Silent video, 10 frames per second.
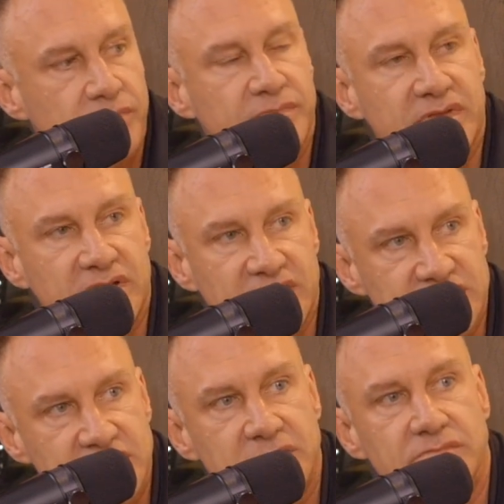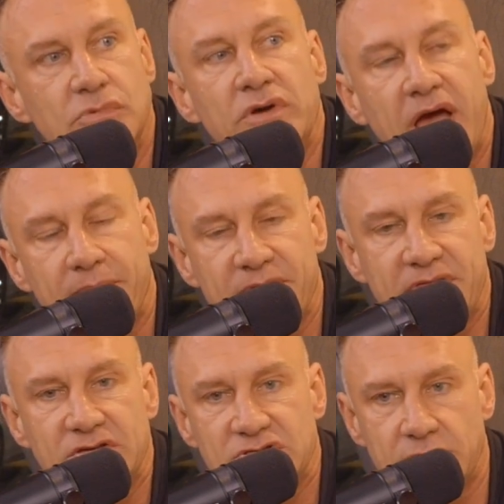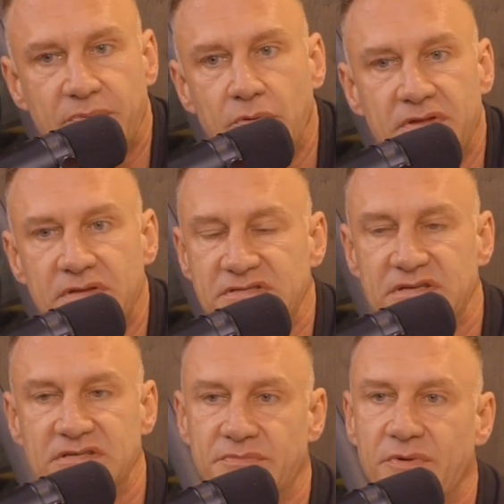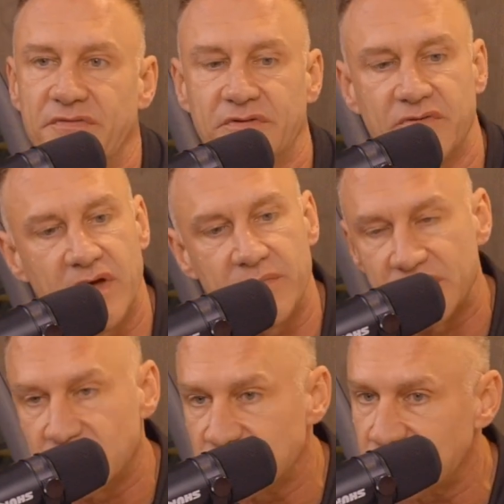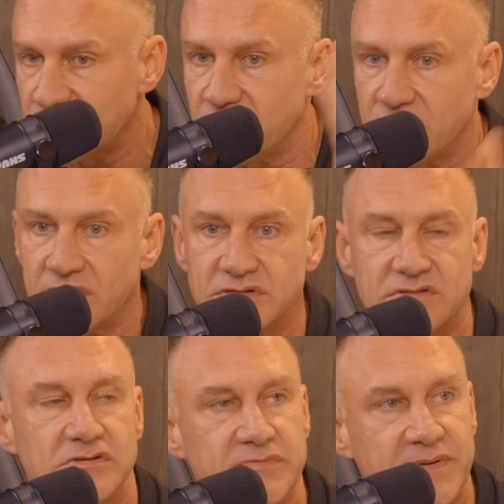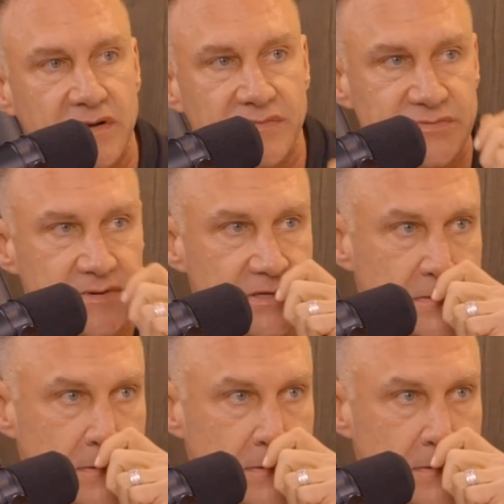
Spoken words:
these mood apathy. You start pulling these things up off the ground, man. The ship really starts picking up speed.